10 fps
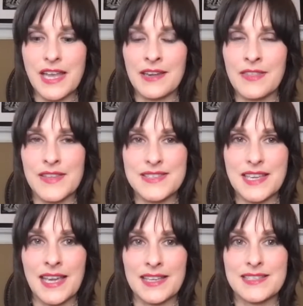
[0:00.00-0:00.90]
And in this
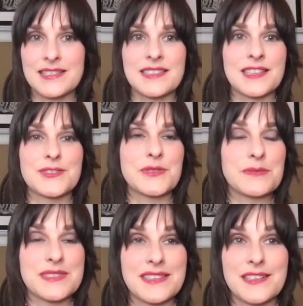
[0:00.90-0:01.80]
case, it's an extreme
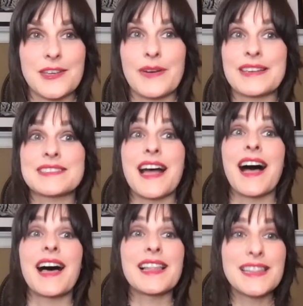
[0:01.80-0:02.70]
scenario and it's
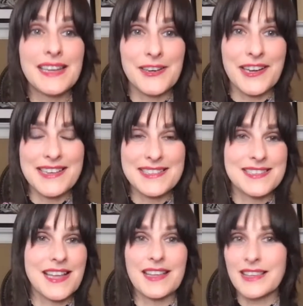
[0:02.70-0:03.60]
hilarious. It's
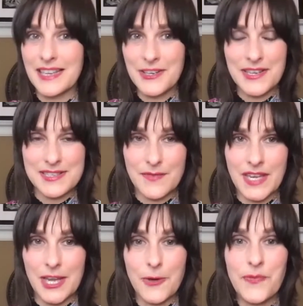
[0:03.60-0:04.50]
a hilarious
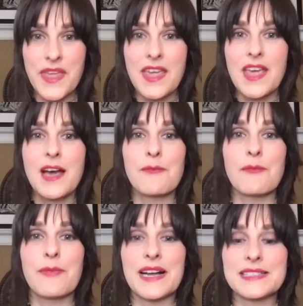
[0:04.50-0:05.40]
video.
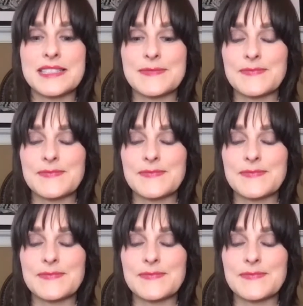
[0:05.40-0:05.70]
But